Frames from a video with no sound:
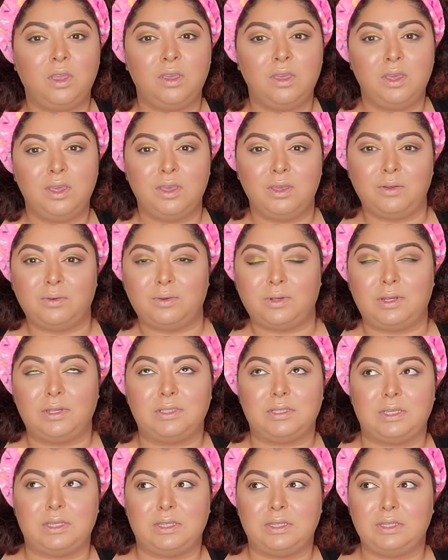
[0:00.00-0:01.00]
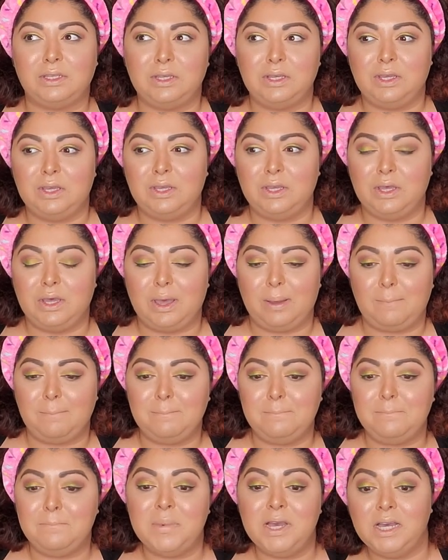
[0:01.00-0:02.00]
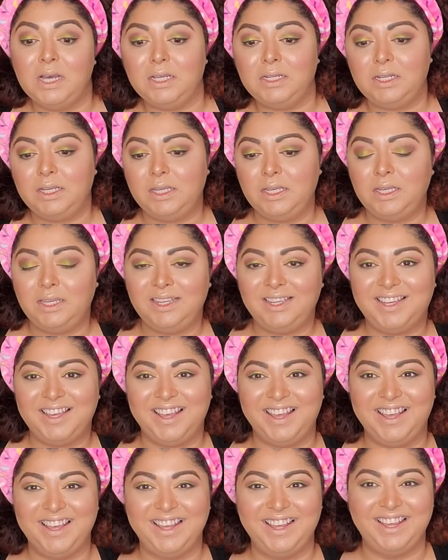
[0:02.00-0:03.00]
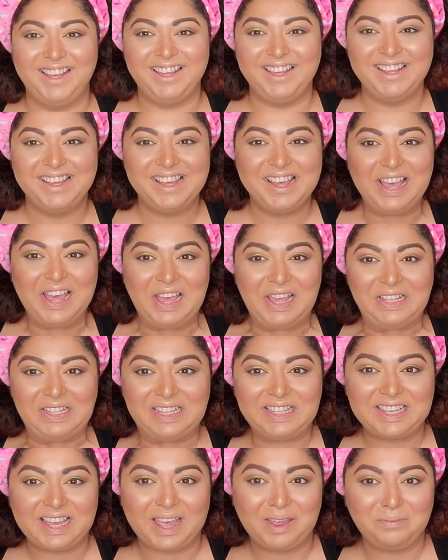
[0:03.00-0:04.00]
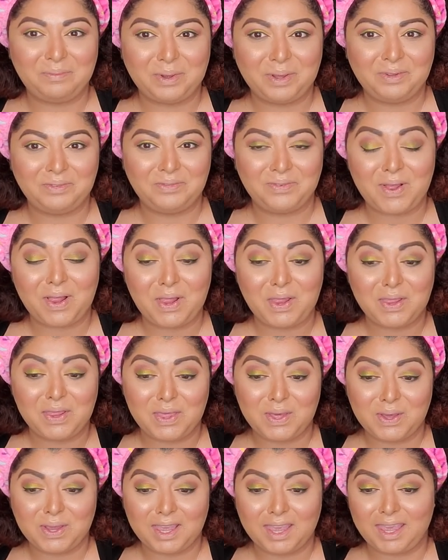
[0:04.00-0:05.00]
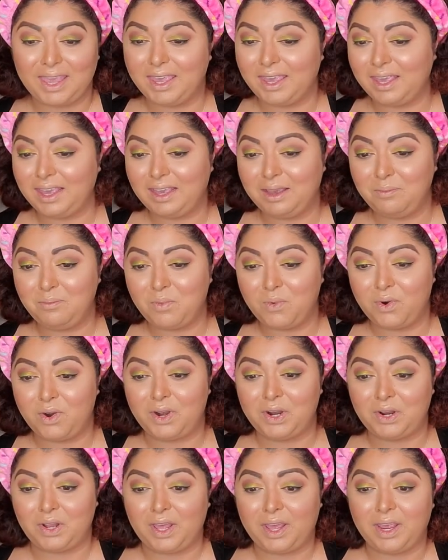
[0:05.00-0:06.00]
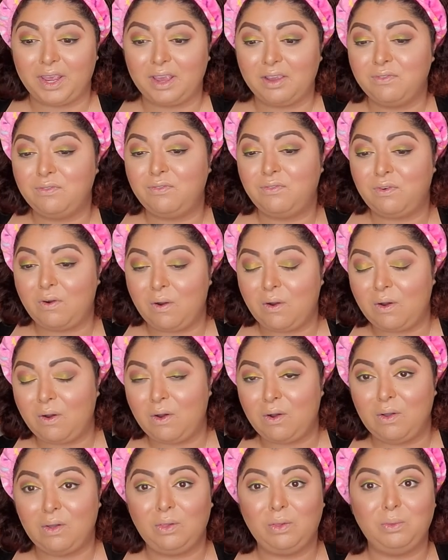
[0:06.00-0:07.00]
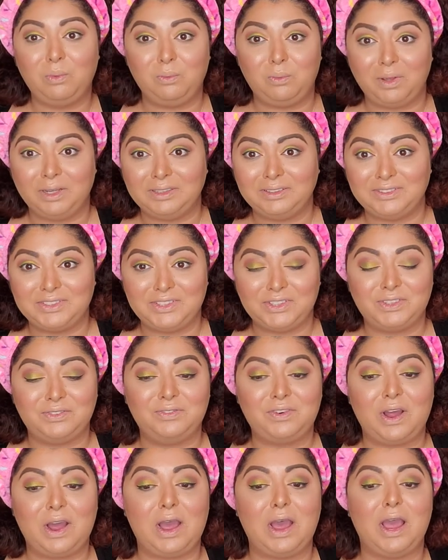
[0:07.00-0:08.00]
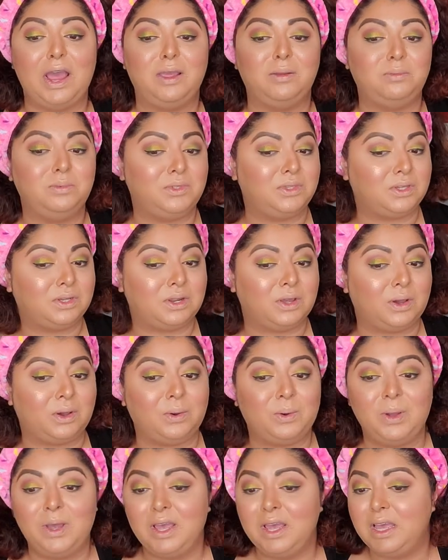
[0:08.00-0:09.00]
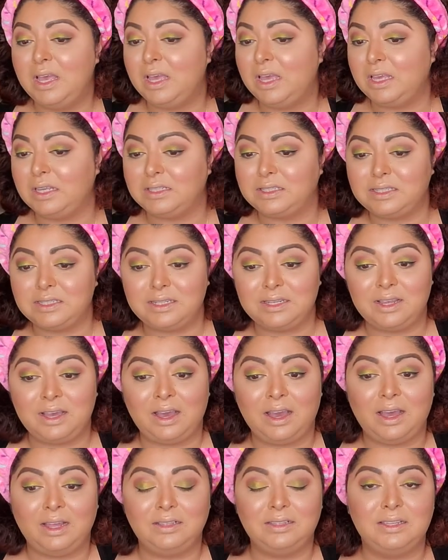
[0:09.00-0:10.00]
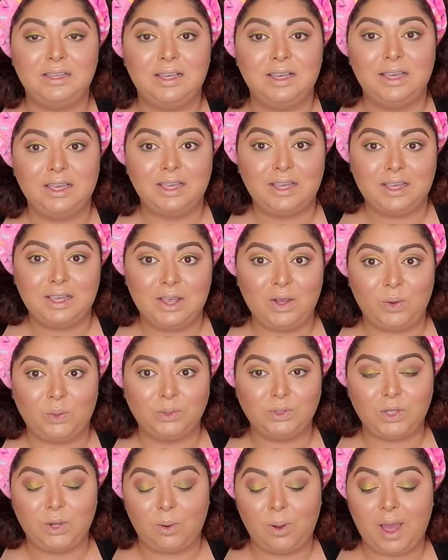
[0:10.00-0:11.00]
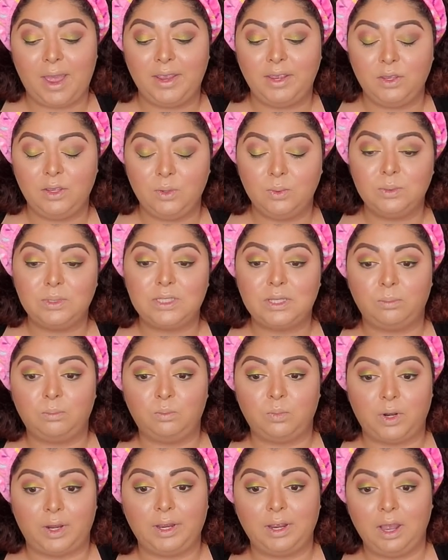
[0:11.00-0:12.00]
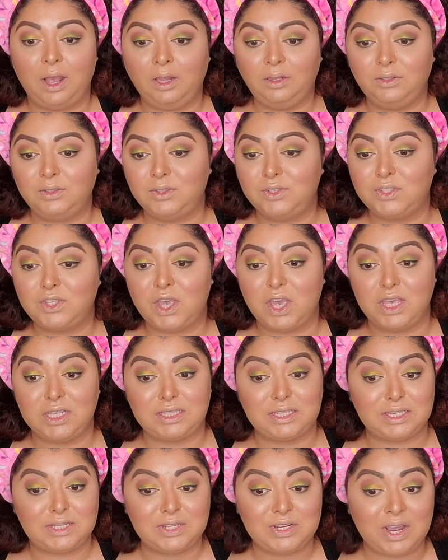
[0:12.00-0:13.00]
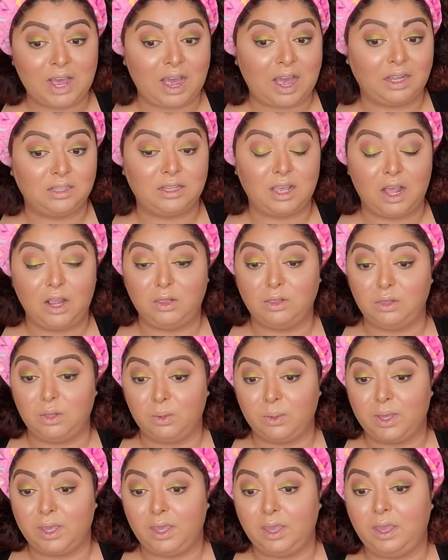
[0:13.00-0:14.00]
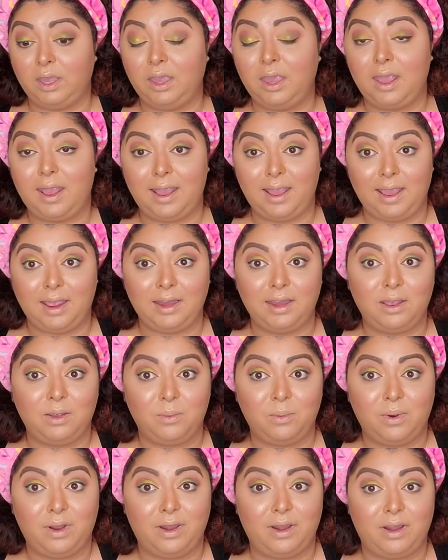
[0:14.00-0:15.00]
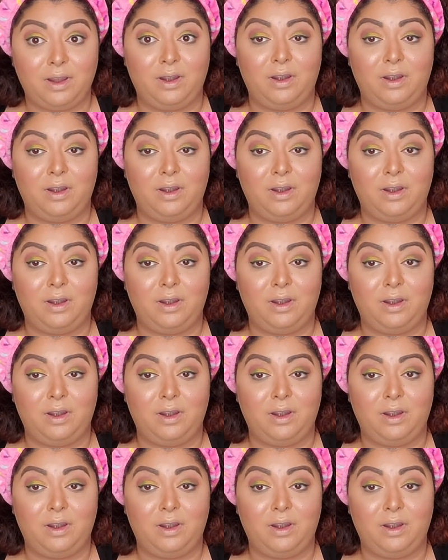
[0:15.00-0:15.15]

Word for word: what is it, muddy type of looking, more like fall, winter vibes, you know. It's not although I use some bright colors, it's not looking anywhere